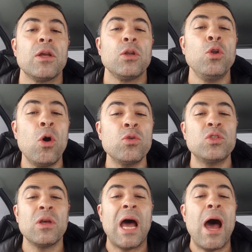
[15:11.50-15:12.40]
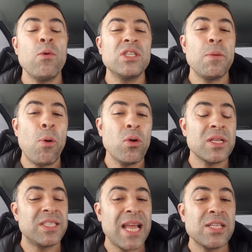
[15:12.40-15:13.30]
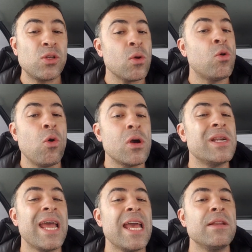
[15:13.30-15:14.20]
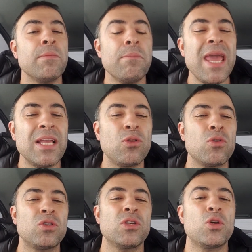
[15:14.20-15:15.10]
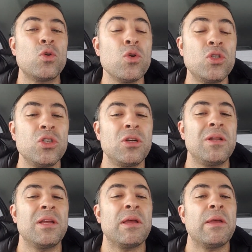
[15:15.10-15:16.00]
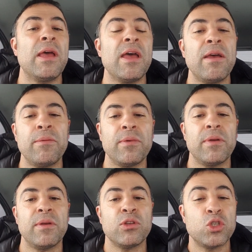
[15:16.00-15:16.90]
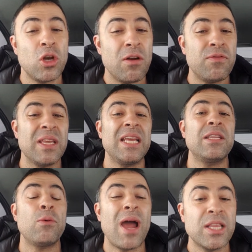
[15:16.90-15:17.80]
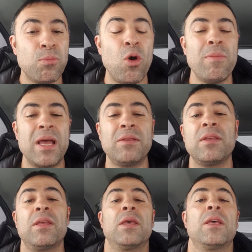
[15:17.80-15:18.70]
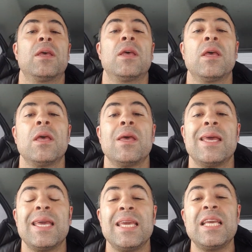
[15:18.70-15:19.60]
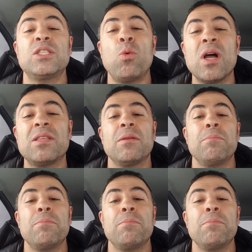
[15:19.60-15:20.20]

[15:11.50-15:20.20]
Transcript: knows how his opponent stands on court and make those crucial serve in the right moment, is what